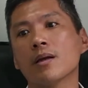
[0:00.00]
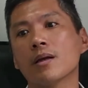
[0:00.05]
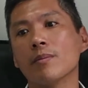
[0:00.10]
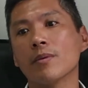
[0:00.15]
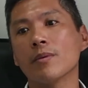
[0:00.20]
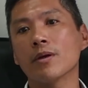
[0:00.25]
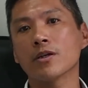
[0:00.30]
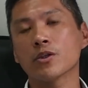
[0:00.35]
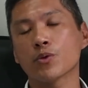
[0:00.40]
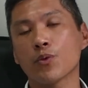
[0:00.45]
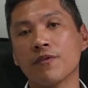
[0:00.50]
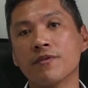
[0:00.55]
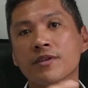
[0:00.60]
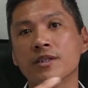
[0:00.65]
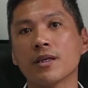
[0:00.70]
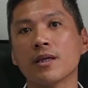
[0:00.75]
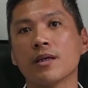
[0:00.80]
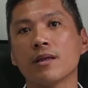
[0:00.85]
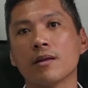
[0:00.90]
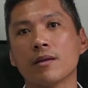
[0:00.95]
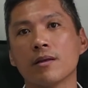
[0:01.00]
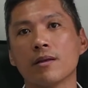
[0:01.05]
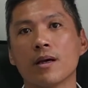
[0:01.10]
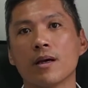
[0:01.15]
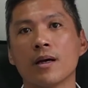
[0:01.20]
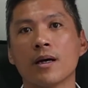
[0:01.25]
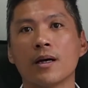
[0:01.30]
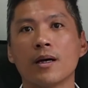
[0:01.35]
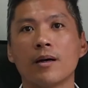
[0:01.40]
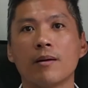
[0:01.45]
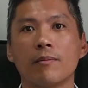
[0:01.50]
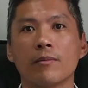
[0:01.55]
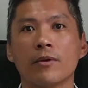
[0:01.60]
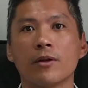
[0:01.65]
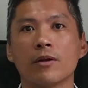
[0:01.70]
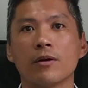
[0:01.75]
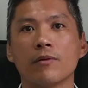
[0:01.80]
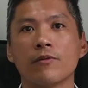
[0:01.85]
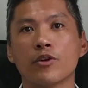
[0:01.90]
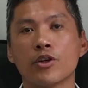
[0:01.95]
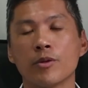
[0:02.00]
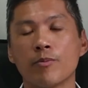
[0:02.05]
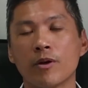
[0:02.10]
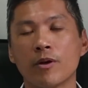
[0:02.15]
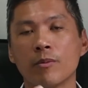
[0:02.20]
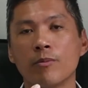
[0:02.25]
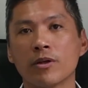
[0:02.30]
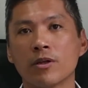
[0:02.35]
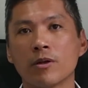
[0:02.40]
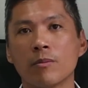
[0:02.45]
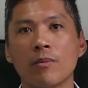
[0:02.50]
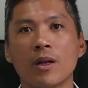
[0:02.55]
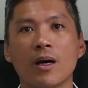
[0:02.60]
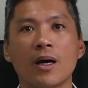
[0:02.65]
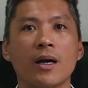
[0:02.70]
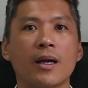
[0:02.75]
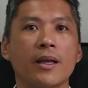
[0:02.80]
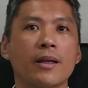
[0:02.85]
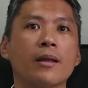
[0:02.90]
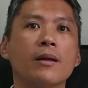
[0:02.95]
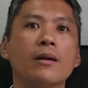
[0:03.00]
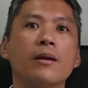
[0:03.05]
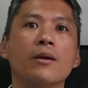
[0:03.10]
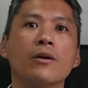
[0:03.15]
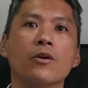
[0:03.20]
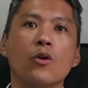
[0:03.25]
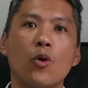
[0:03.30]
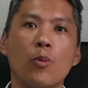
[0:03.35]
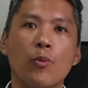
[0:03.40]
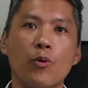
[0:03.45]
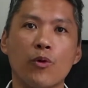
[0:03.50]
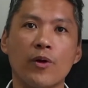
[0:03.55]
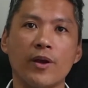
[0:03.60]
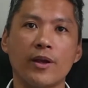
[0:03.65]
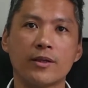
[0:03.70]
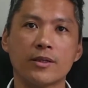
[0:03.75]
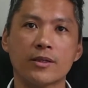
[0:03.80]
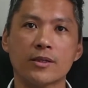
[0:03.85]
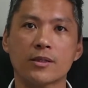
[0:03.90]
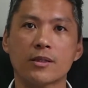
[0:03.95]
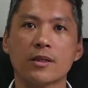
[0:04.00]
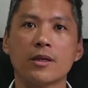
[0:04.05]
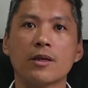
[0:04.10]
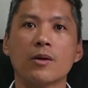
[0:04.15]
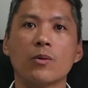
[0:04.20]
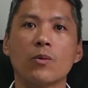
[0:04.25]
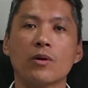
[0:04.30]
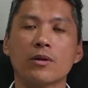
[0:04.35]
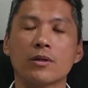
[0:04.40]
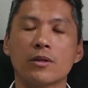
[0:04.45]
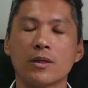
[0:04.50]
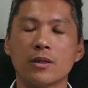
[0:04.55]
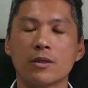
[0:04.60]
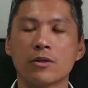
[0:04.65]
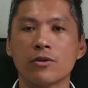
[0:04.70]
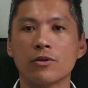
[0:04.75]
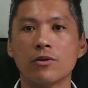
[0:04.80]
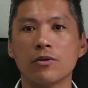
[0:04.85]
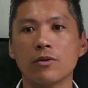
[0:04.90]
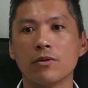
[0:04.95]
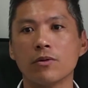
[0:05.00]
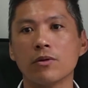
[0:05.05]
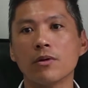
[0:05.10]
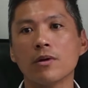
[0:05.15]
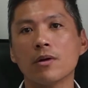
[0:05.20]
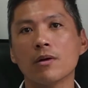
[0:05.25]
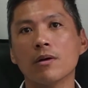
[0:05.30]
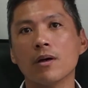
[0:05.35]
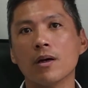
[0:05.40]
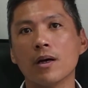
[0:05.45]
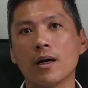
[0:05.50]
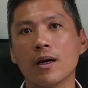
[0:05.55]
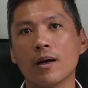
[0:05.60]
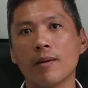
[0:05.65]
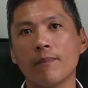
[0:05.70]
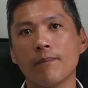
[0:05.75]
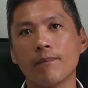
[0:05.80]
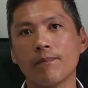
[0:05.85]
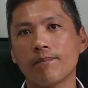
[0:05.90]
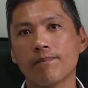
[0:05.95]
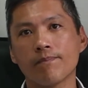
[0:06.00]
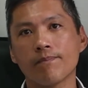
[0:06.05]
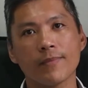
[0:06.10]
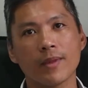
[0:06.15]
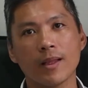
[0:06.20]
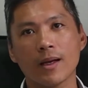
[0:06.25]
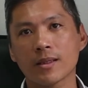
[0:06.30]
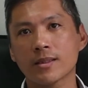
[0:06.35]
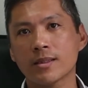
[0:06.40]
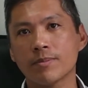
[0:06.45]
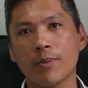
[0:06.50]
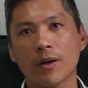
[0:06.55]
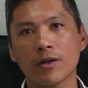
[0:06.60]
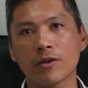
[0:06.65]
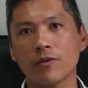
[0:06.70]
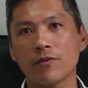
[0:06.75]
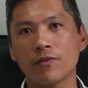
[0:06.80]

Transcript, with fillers: because we've seen um, you know the triple bottom line corporates wanting to do um, like part of